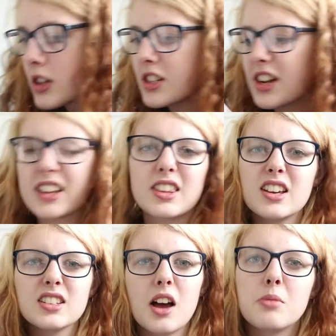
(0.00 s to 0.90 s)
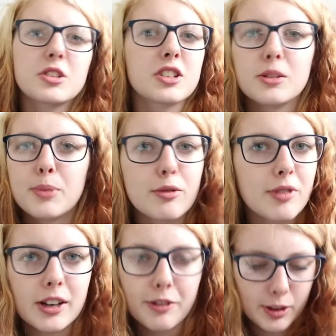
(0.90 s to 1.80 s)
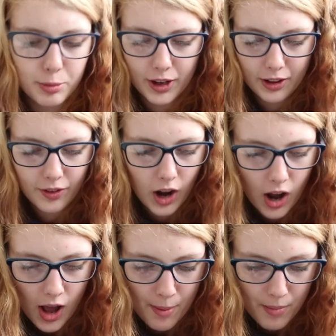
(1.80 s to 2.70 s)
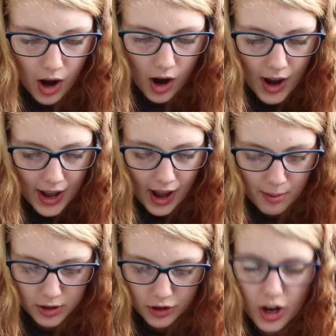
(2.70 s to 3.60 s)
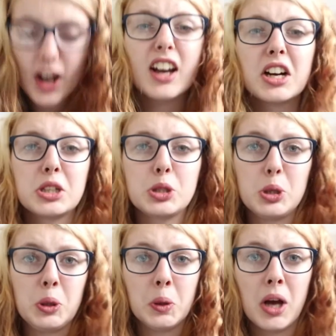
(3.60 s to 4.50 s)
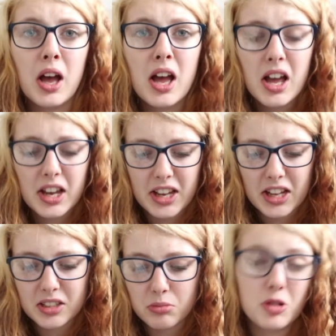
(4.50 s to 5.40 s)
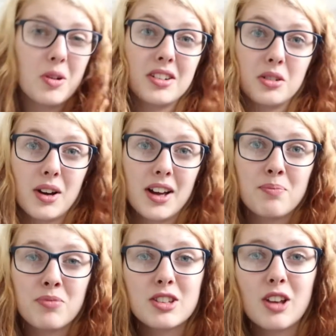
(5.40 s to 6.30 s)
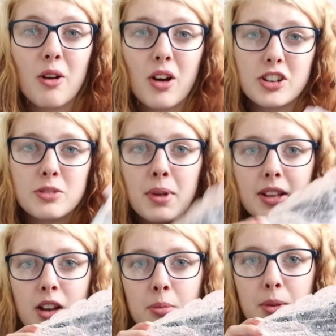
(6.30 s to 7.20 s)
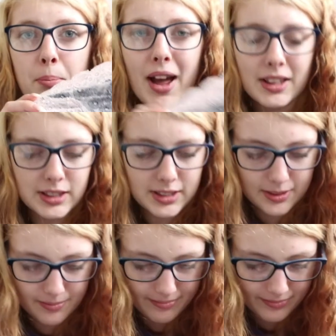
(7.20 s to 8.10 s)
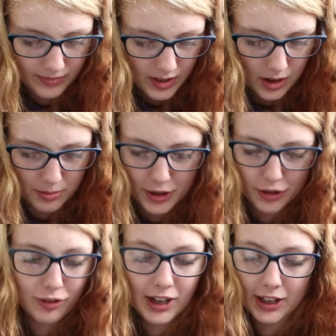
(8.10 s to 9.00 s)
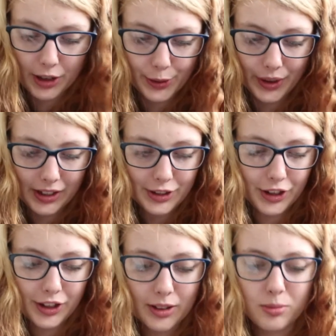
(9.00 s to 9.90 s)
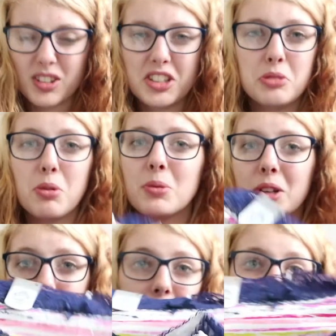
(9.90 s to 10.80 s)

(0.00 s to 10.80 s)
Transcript: So next thing, I'm just going to be really brief. I am trying to get some new underwear, so I just picked up some pants. I'm just really going to quickly show you them, because you probably don't want